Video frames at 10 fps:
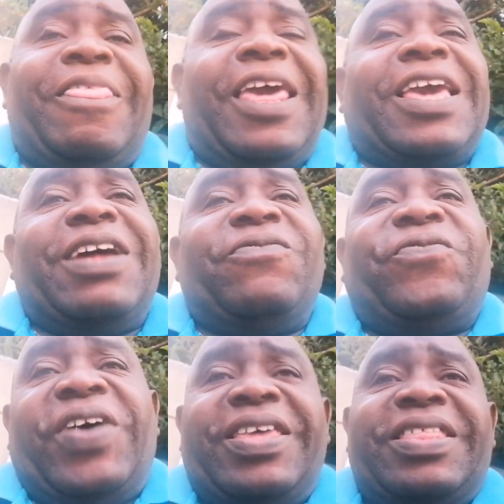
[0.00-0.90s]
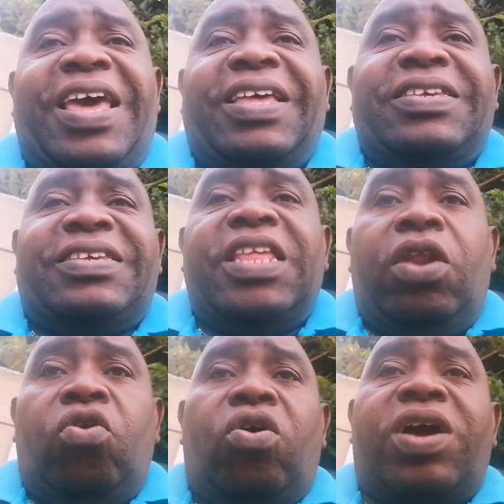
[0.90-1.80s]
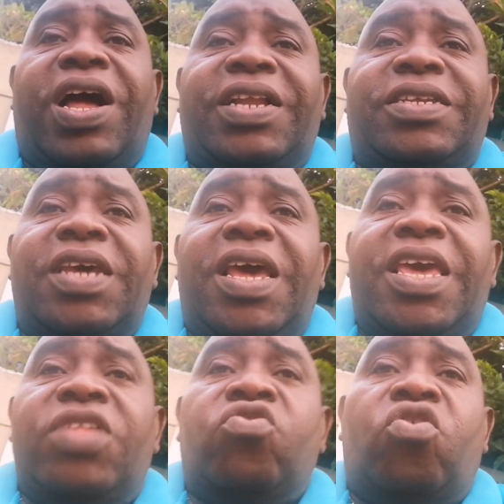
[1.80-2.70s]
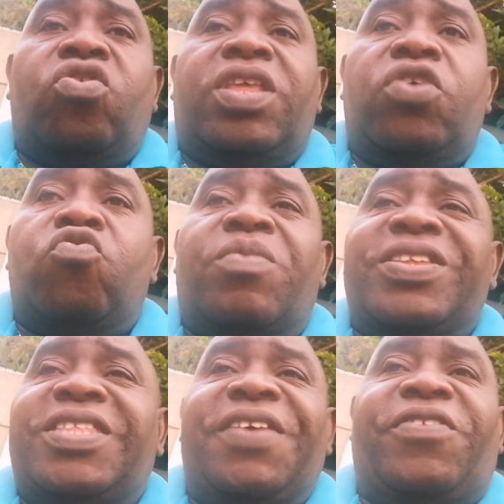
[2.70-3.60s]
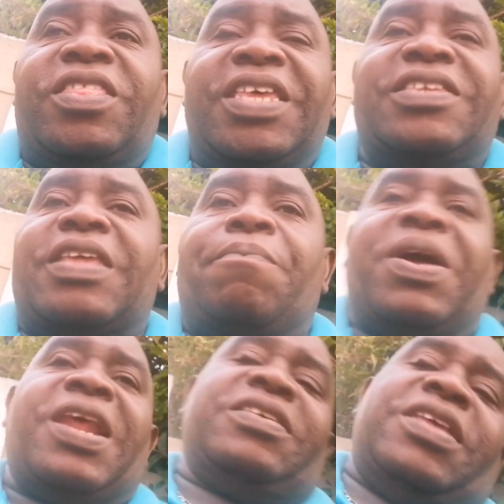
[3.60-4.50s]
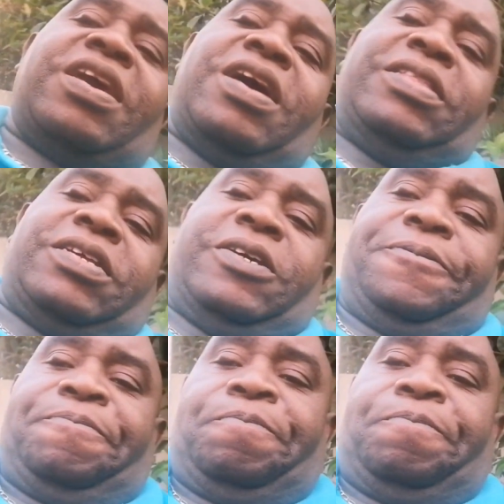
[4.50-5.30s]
they can finance the locals in order you must destabilize the country.